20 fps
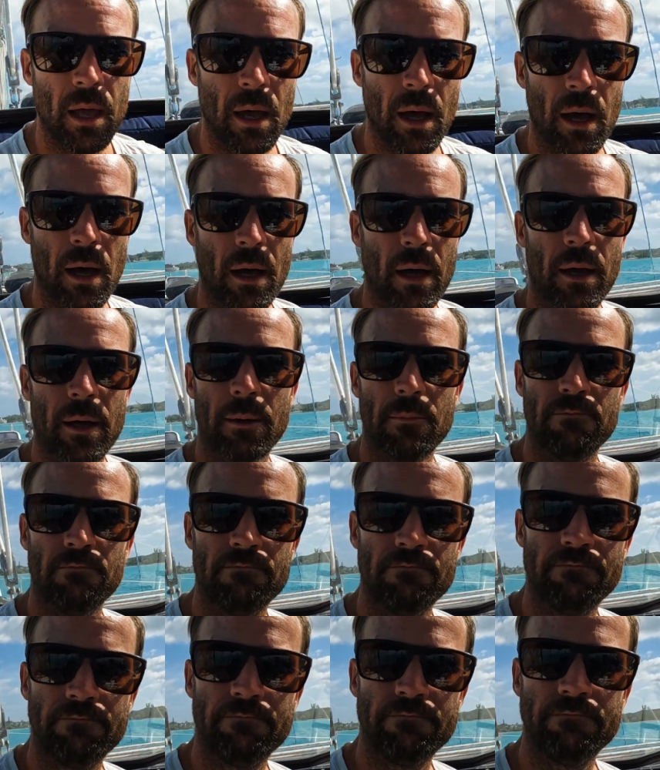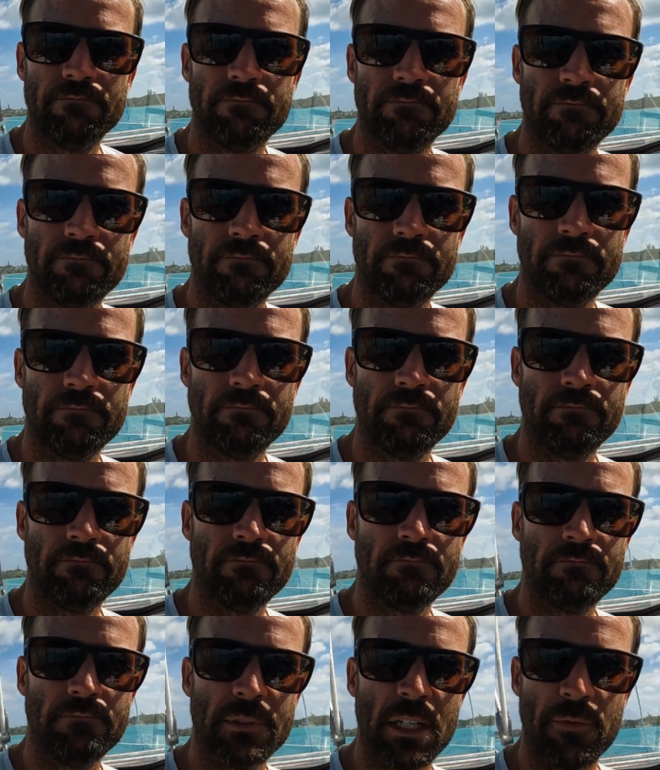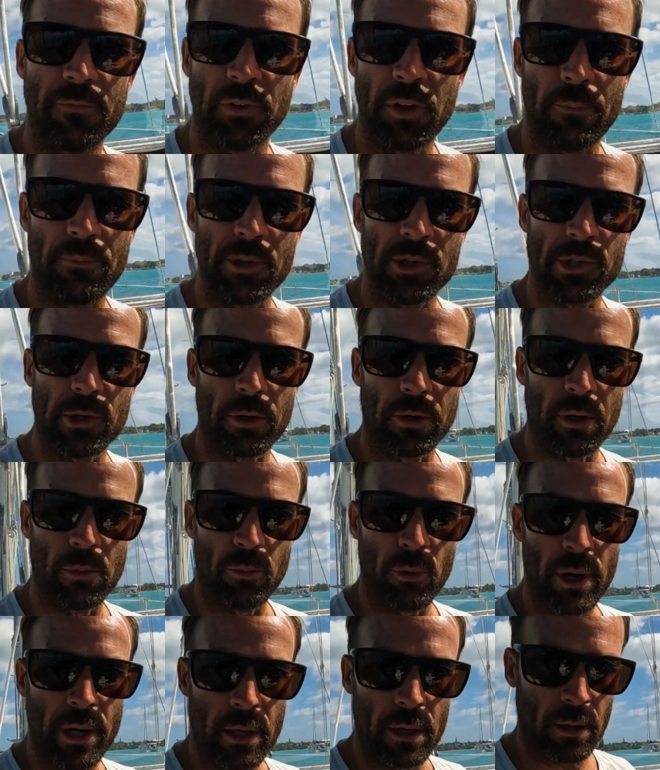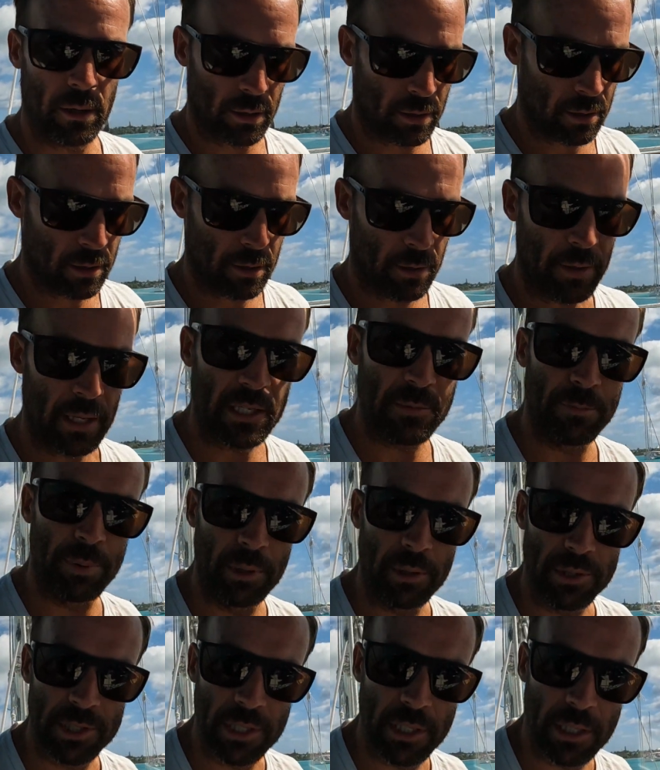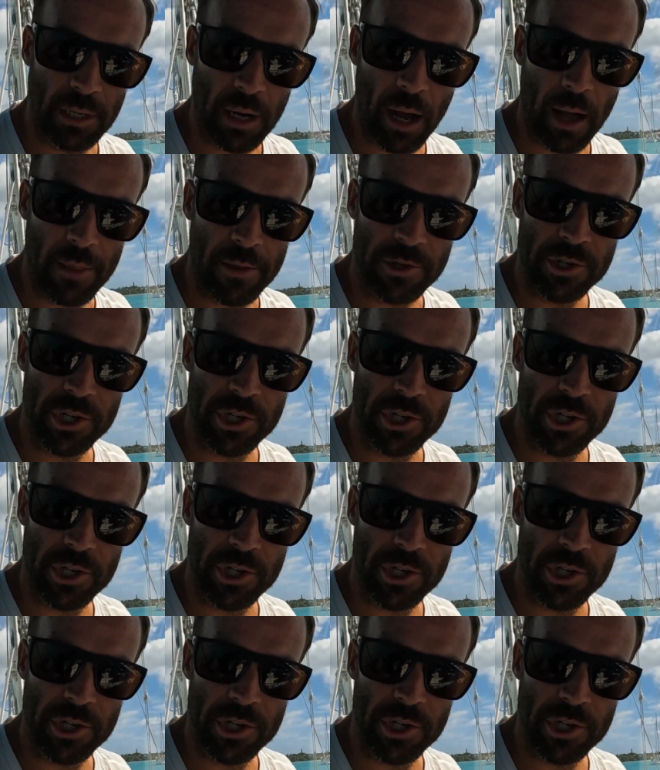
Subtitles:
it flipped the circuit breaker that's built in on the